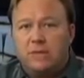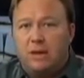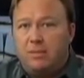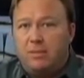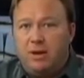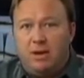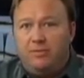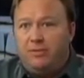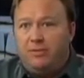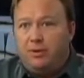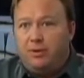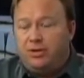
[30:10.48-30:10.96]
I
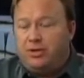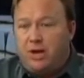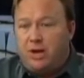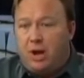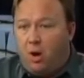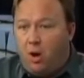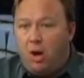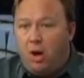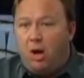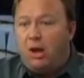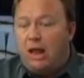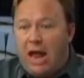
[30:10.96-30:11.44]
mean, if they're just
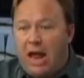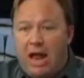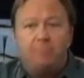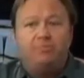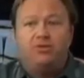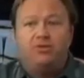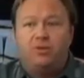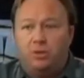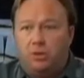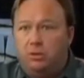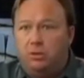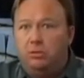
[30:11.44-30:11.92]
all
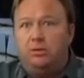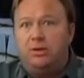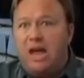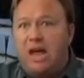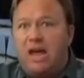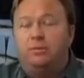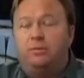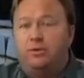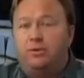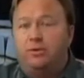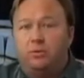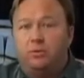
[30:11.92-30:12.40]
absolute
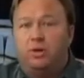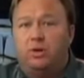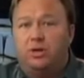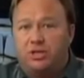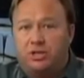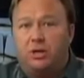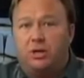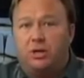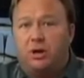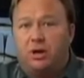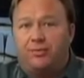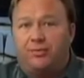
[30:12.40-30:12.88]
devils who want
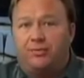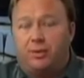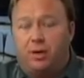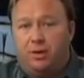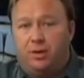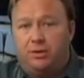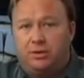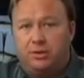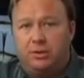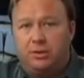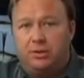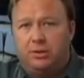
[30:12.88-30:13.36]
to slit our
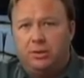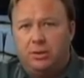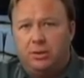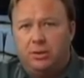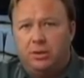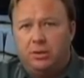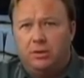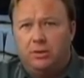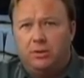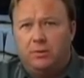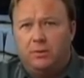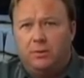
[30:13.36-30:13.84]
throats.
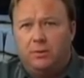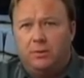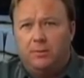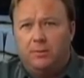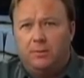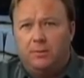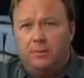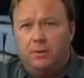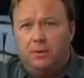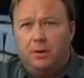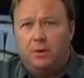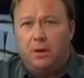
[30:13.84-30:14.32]

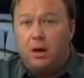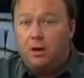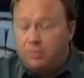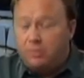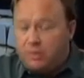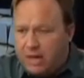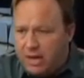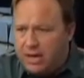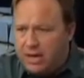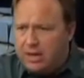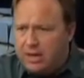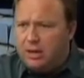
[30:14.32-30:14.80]

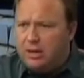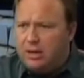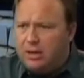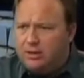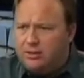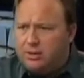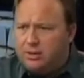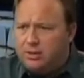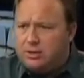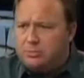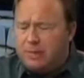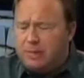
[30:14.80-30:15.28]
Okay,
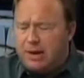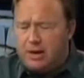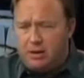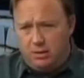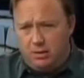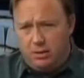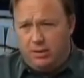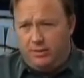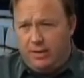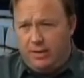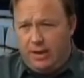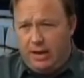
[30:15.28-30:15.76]
let's
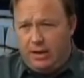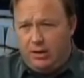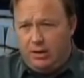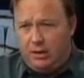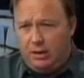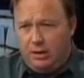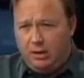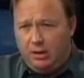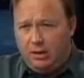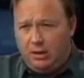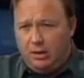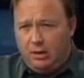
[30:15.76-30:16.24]
expand on that.